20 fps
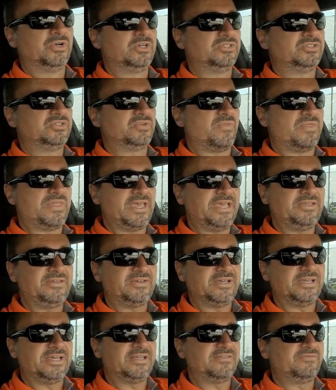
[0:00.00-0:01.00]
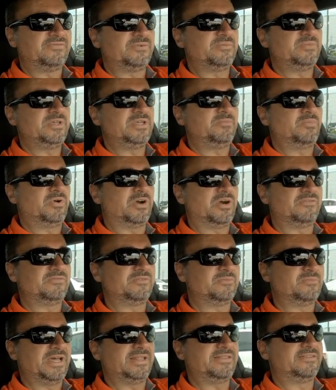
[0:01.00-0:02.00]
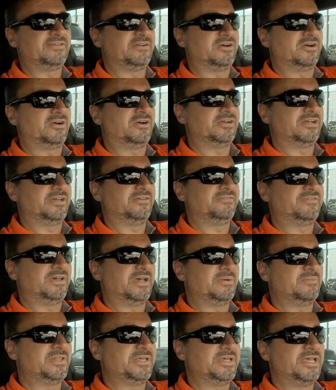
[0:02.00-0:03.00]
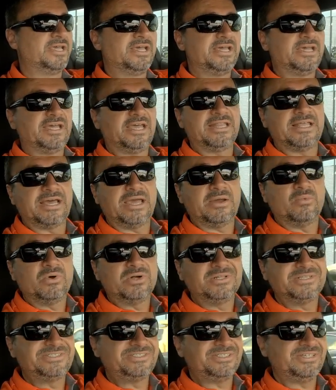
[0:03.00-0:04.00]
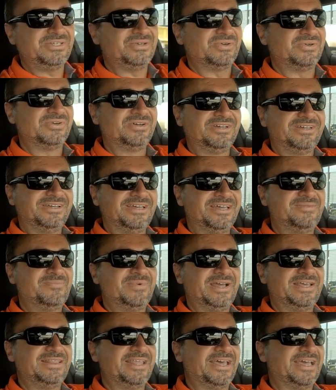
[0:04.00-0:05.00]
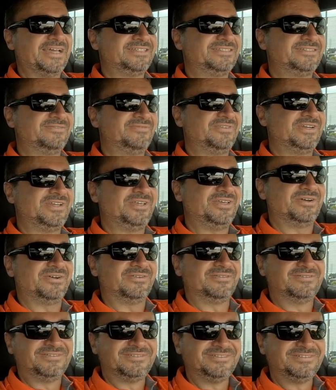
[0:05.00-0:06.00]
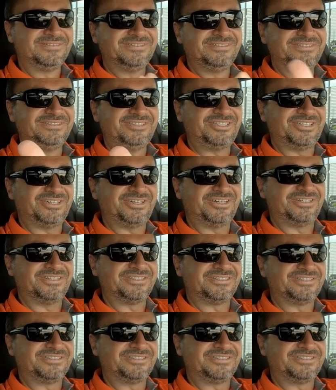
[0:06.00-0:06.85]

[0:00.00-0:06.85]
So thank you again for being part of the Matt the Car Guy family, and I will see you in my next video. Cheers.